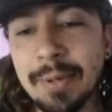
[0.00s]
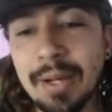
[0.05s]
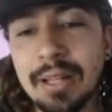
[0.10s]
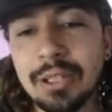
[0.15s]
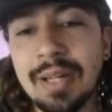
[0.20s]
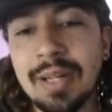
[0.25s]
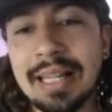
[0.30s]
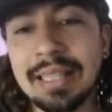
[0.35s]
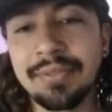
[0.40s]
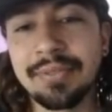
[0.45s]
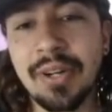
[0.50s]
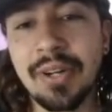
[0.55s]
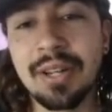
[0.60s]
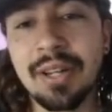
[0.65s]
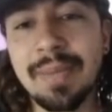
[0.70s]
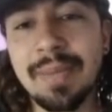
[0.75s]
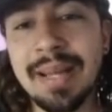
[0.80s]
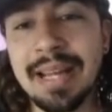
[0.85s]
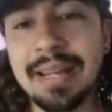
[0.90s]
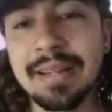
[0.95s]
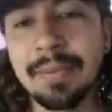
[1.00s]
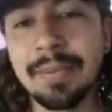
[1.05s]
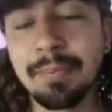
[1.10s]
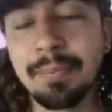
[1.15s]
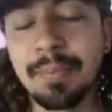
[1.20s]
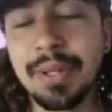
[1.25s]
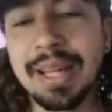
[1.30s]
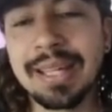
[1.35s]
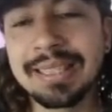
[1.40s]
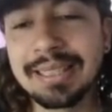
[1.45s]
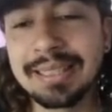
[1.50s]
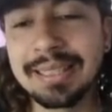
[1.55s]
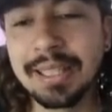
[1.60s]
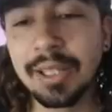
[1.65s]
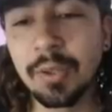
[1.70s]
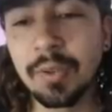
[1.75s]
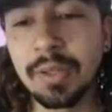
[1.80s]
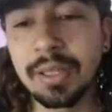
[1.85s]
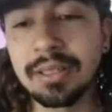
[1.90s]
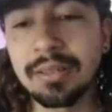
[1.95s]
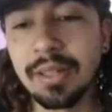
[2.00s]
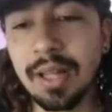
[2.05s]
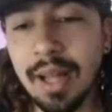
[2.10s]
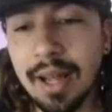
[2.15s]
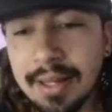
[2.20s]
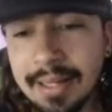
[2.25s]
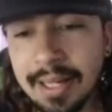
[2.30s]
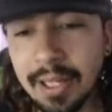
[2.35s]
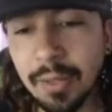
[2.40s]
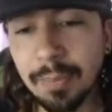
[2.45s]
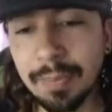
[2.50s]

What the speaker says: are transferring them in, but they're still a little